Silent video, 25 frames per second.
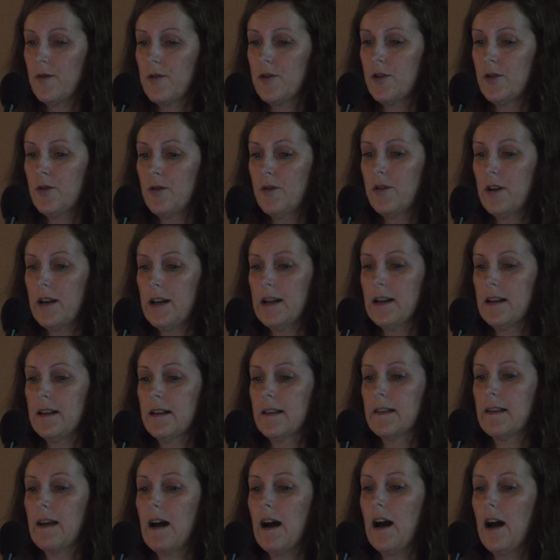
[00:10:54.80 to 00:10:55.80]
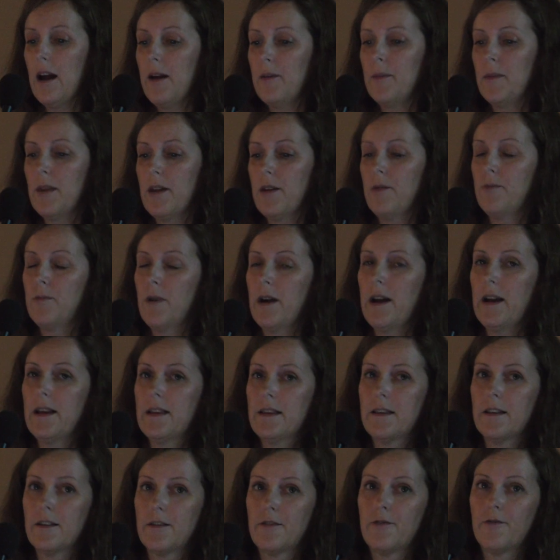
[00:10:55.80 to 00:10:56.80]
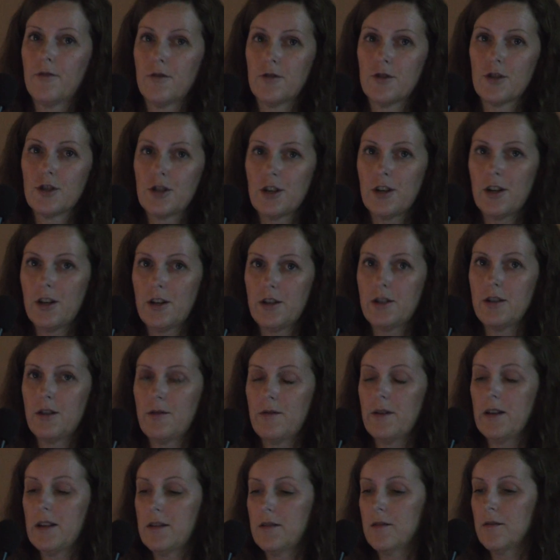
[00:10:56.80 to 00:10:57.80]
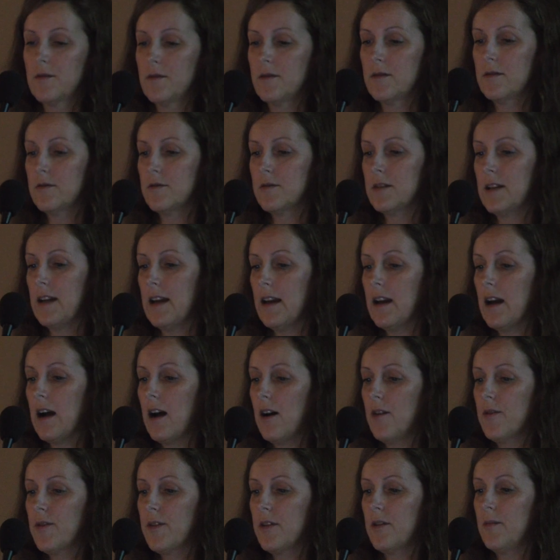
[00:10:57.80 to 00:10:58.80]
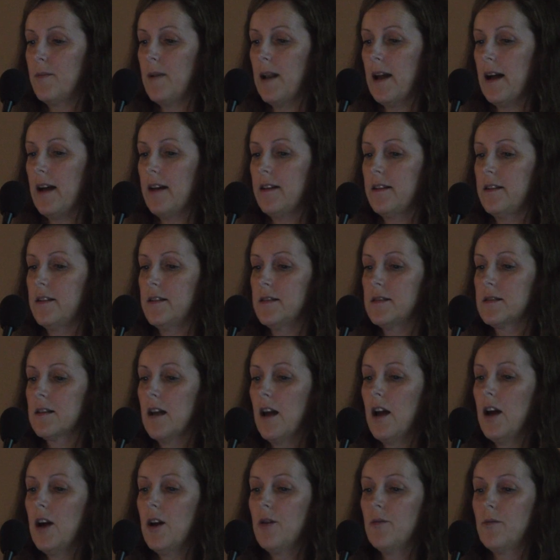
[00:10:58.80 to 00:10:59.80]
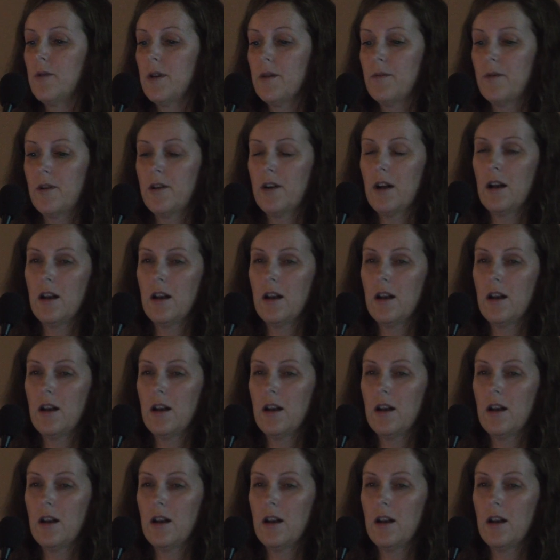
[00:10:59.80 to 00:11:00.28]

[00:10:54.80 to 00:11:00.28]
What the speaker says: during the time they waited for surgery to take out their bladders, we were